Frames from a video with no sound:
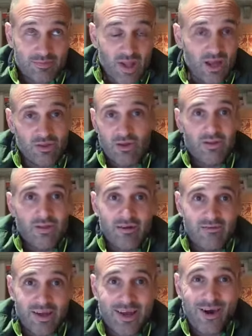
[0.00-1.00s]
Not that that
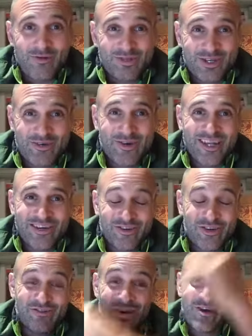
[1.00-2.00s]
really helps you when you're
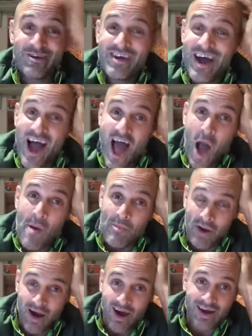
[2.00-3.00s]
on your own,
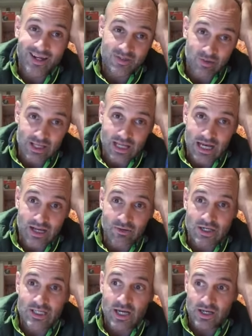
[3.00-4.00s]
but I can speak the
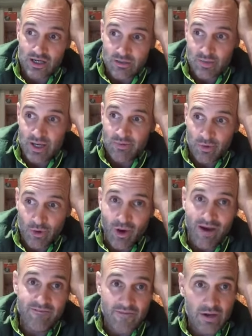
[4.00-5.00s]
language, I know the people,
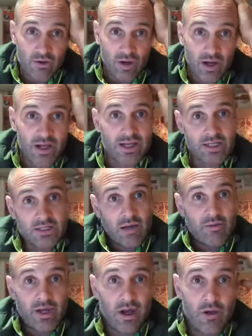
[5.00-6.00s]
I feel like it's
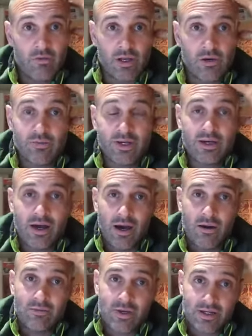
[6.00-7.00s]
coming home a little bit,
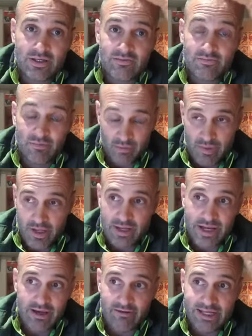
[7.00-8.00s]
because I've been
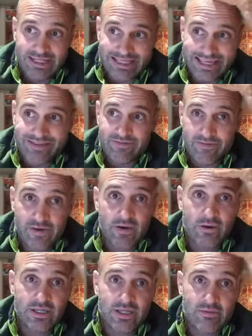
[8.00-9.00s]
here and it didn't
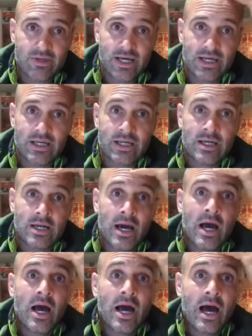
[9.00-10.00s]
feel intimidating.
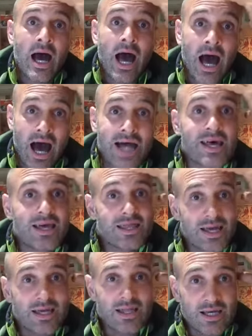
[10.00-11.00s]
And I
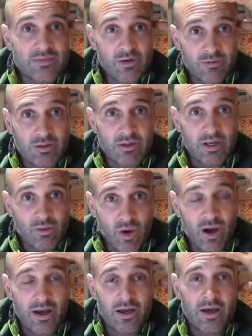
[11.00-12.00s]
think that's probably
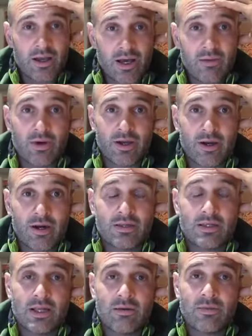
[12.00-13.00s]
why I let my guard
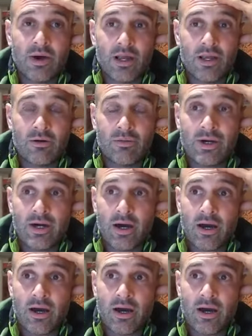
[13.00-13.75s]
slip a little bit.